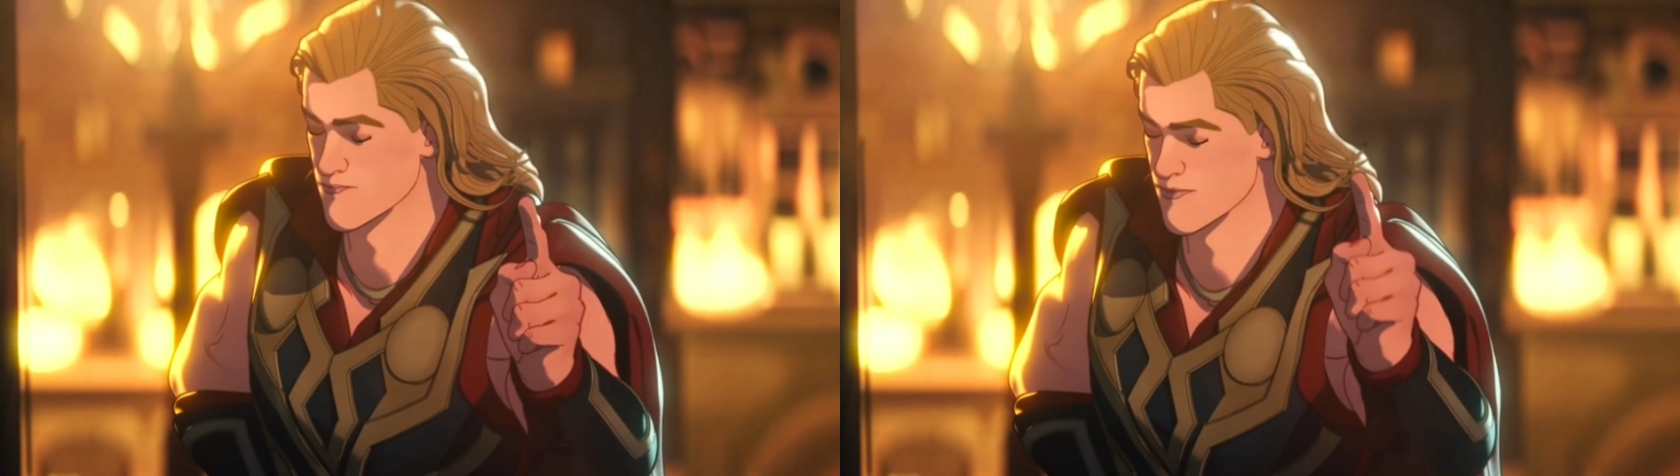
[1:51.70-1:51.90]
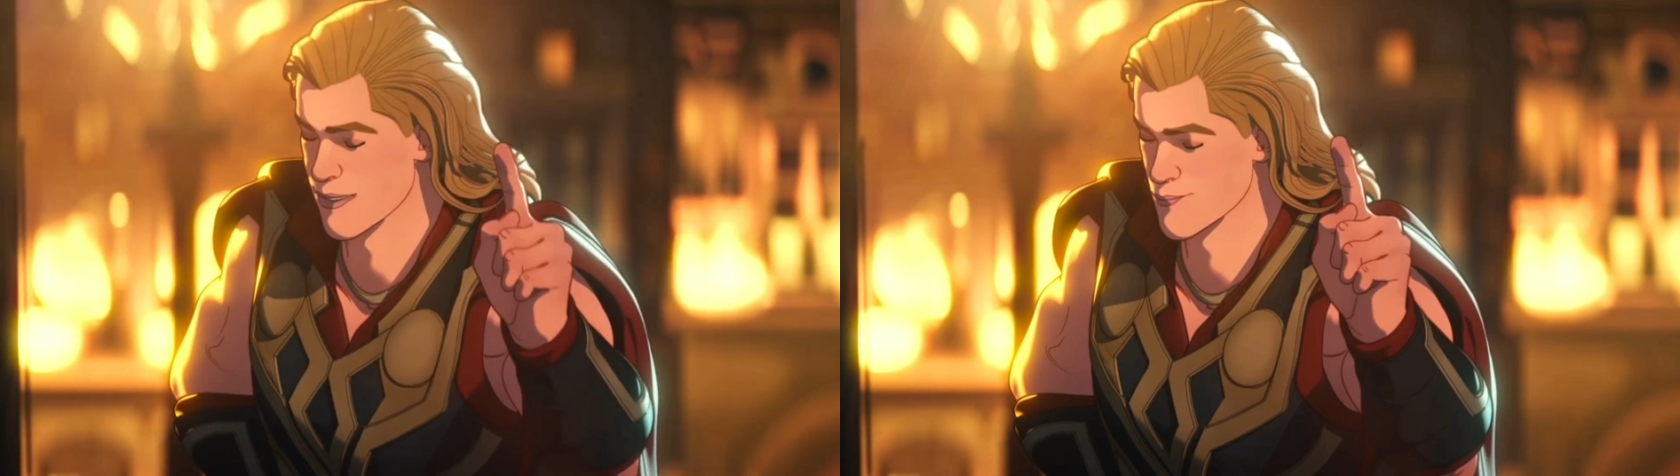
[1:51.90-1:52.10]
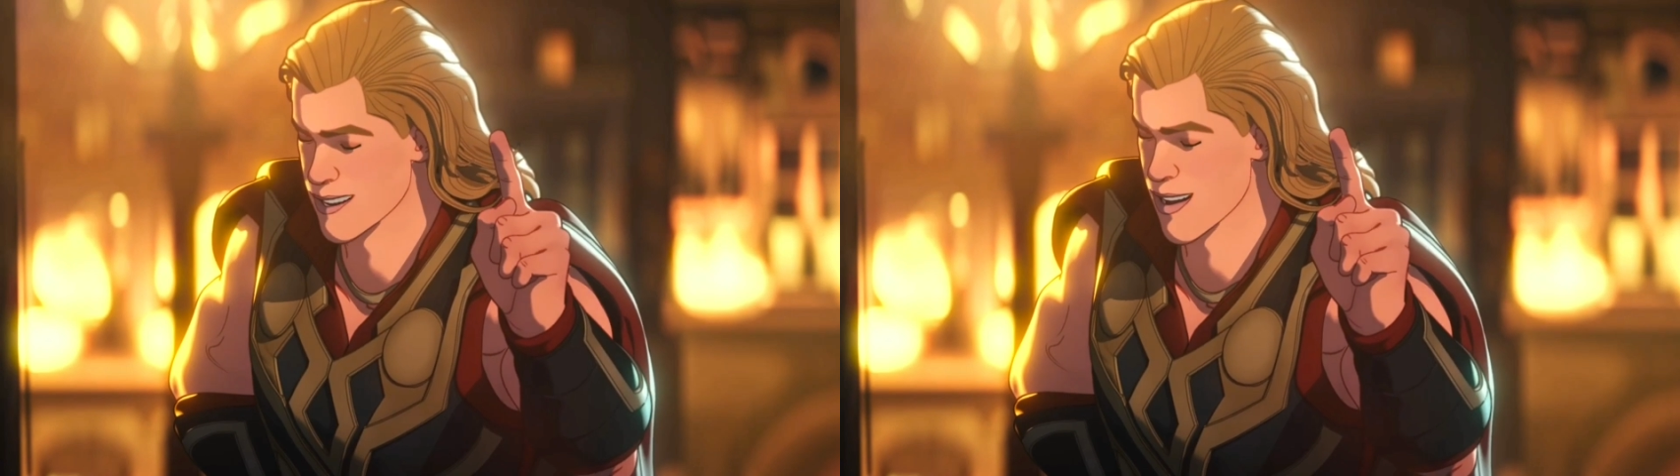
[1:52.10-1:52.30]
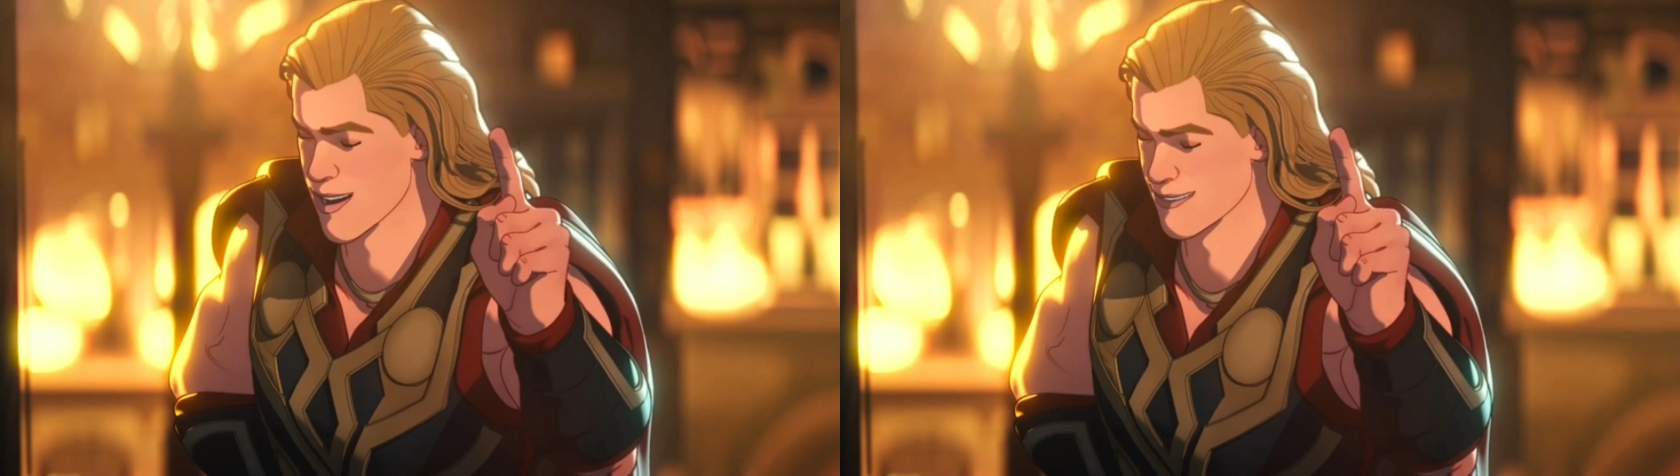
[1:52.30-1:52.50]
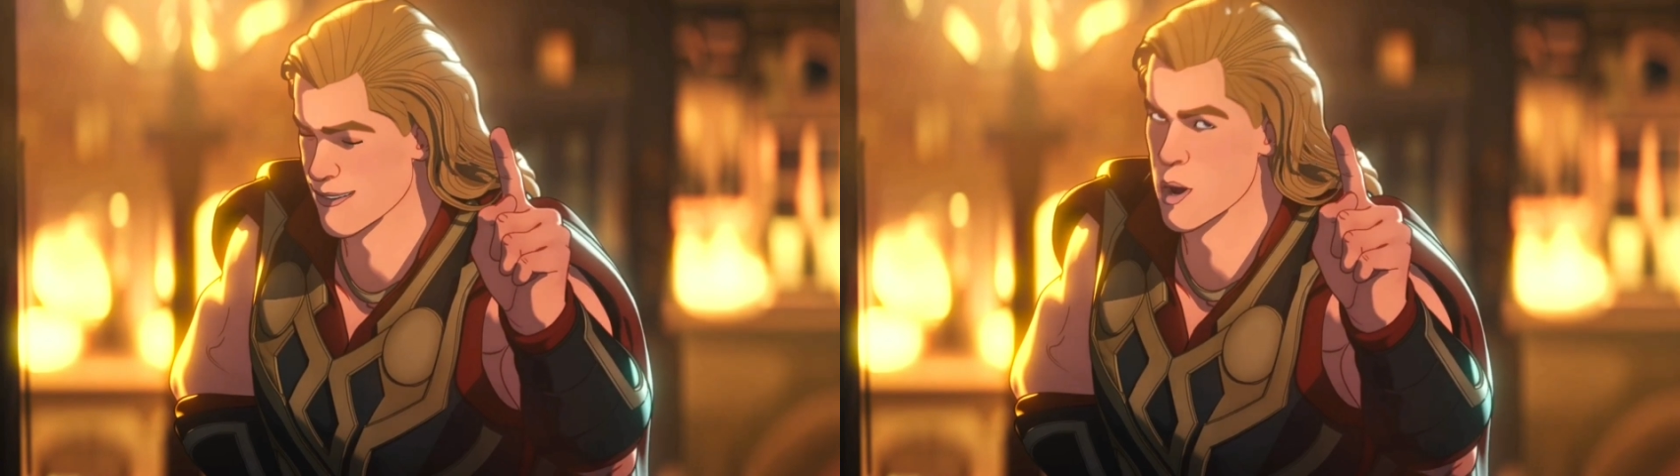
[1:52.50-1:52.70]
there's a
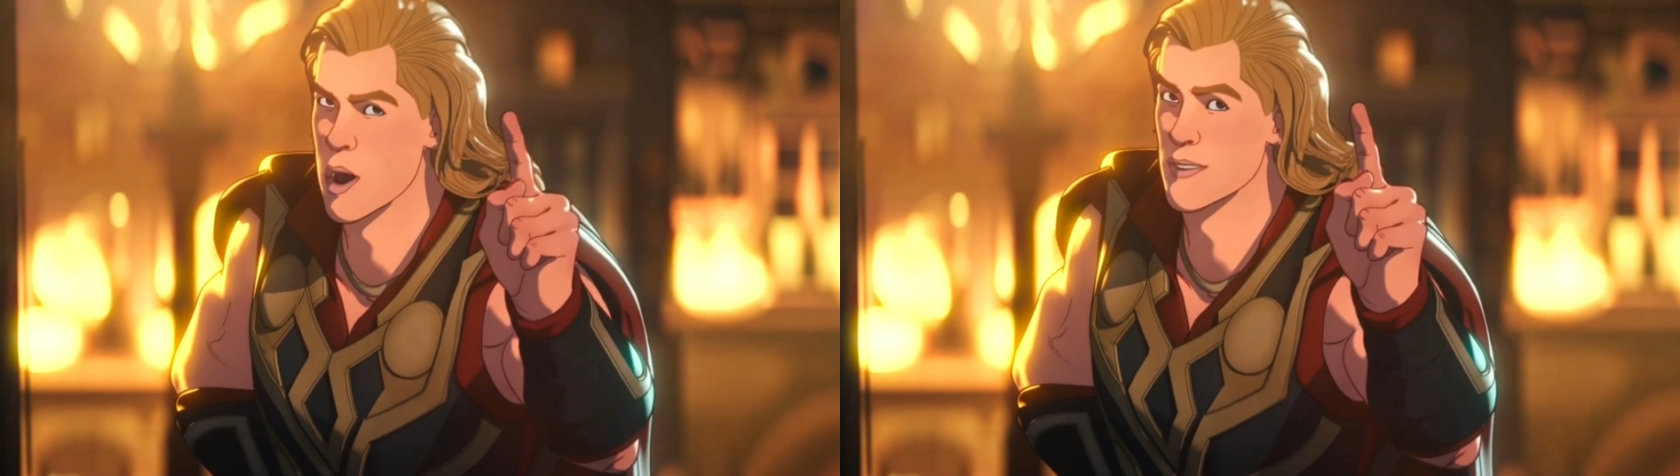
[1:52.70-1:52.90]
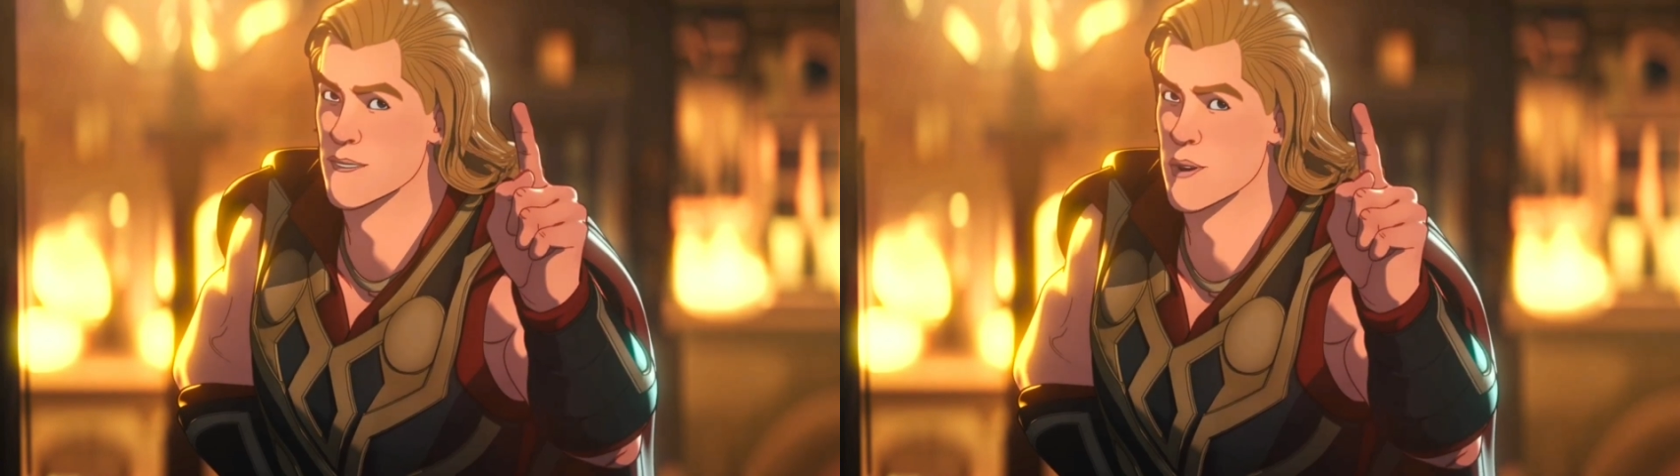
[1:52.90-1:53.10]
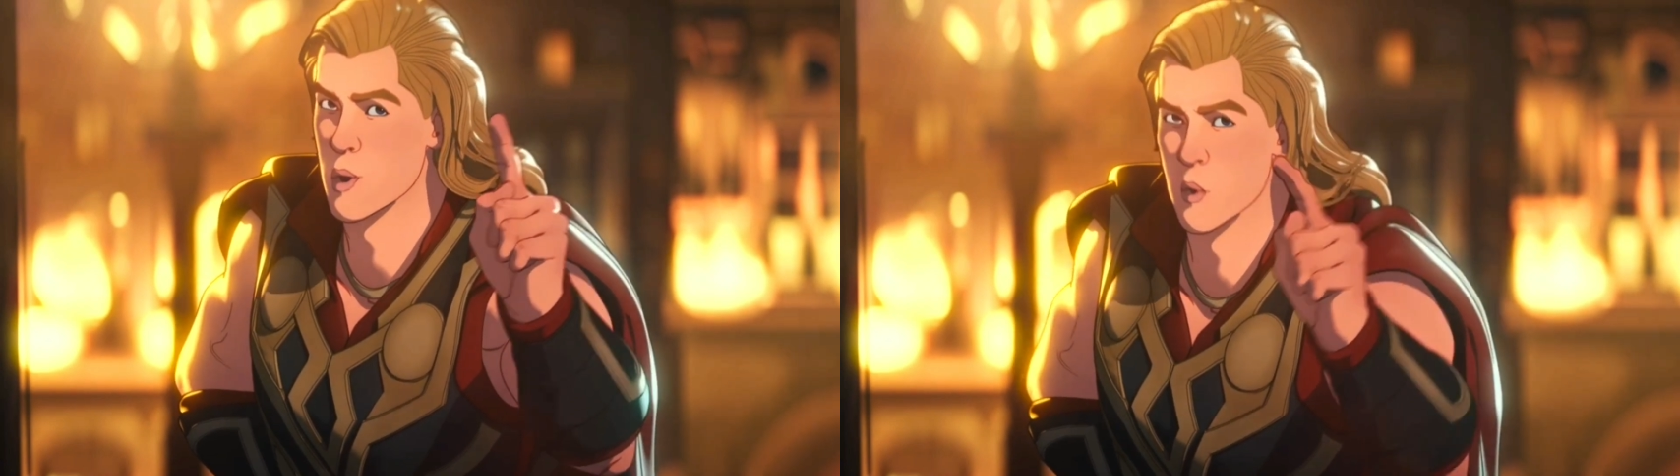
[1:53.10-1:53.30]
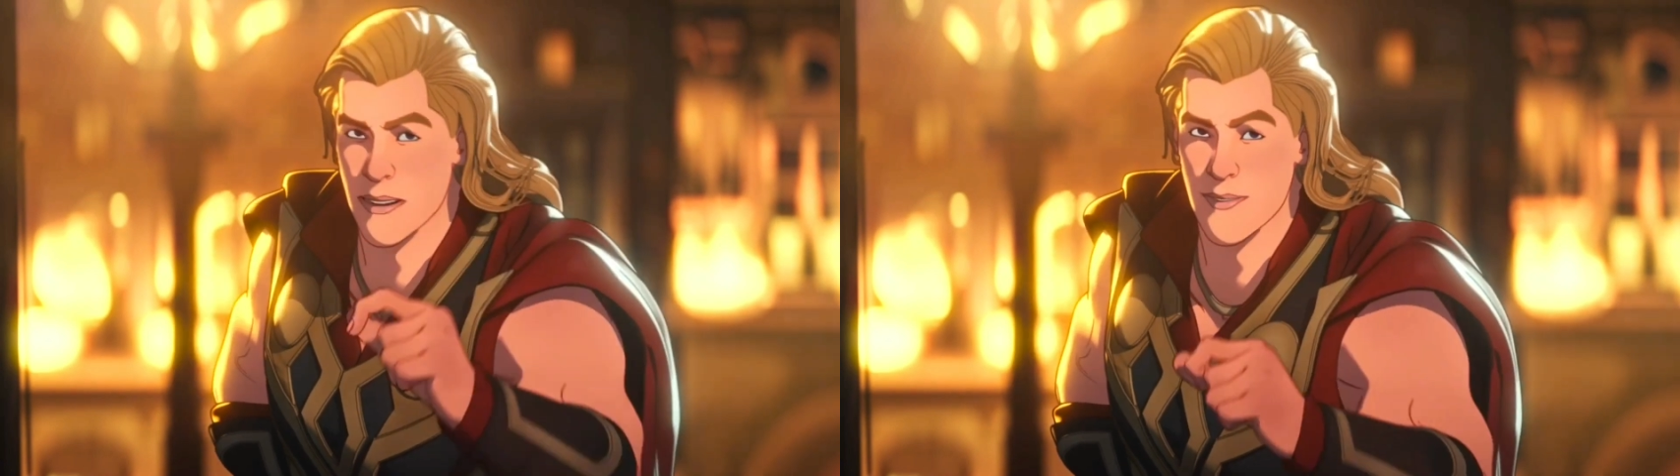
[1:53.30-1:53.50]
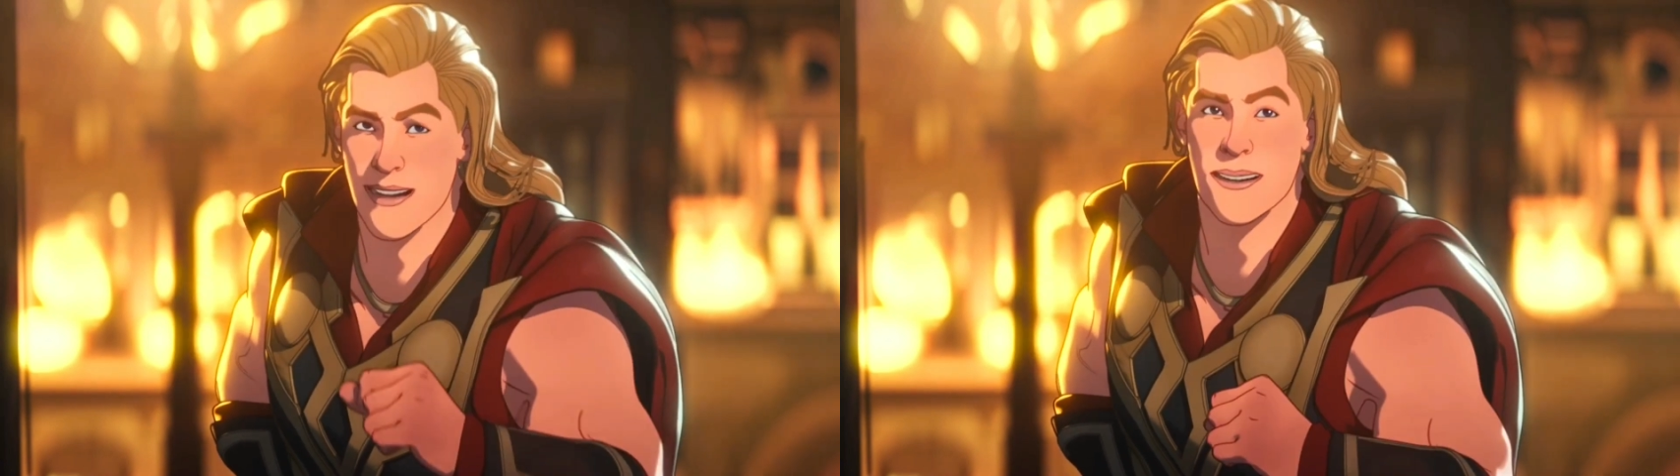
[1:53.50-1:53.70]
Midgardian word for
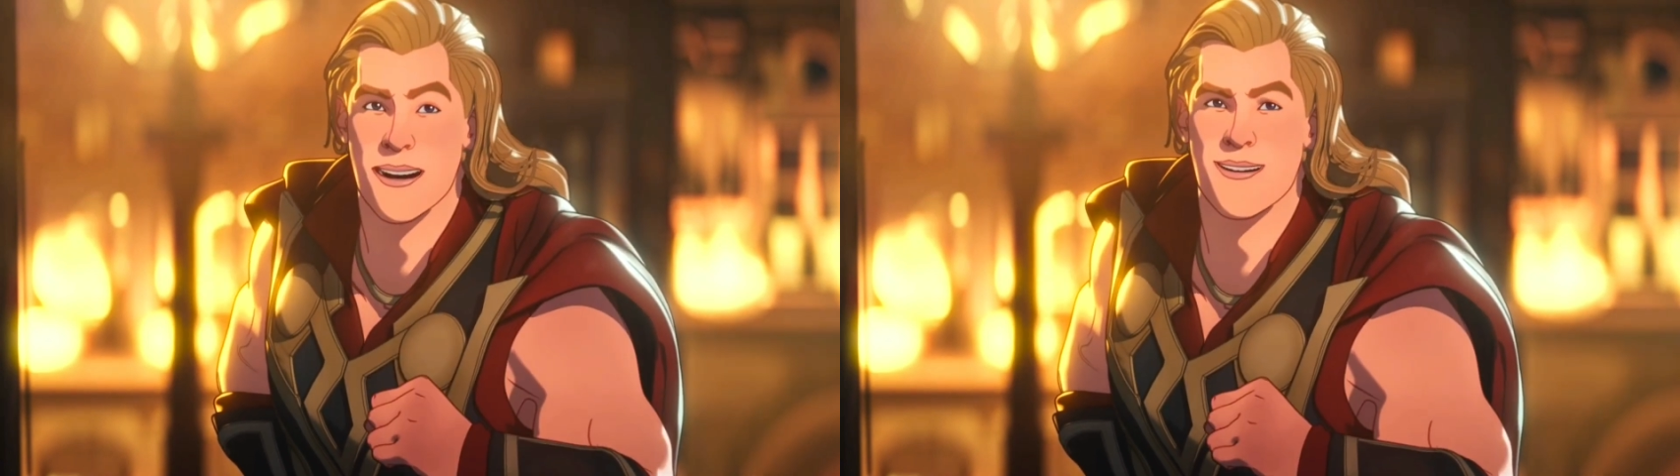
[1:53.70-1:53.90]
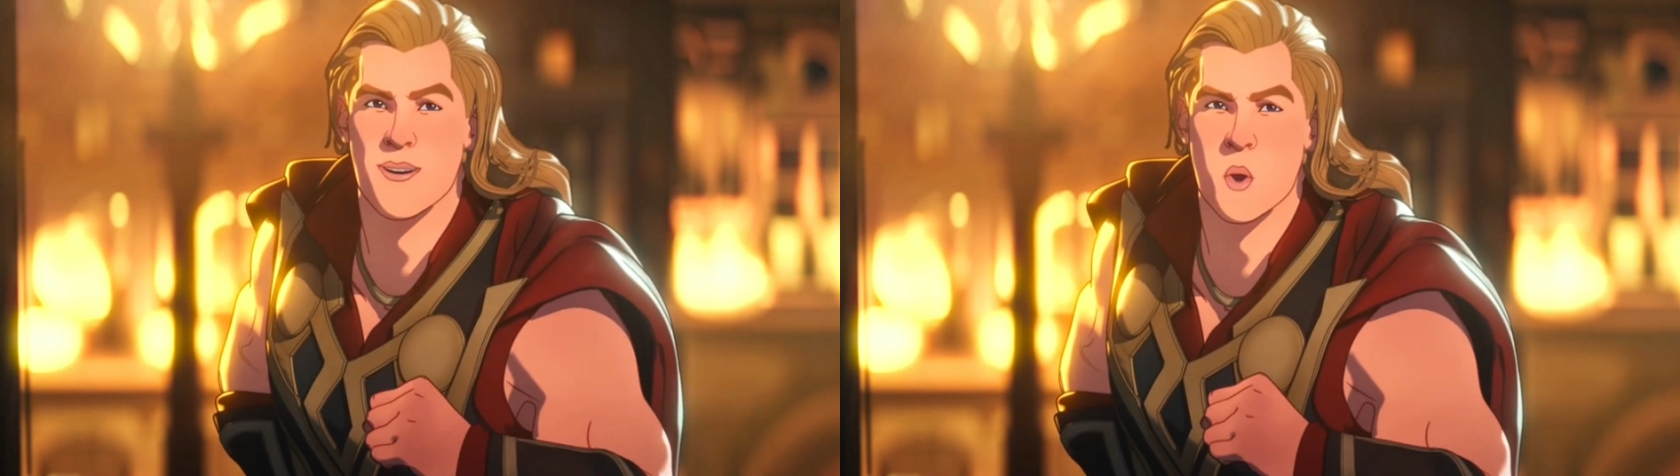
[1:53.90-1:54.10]
women like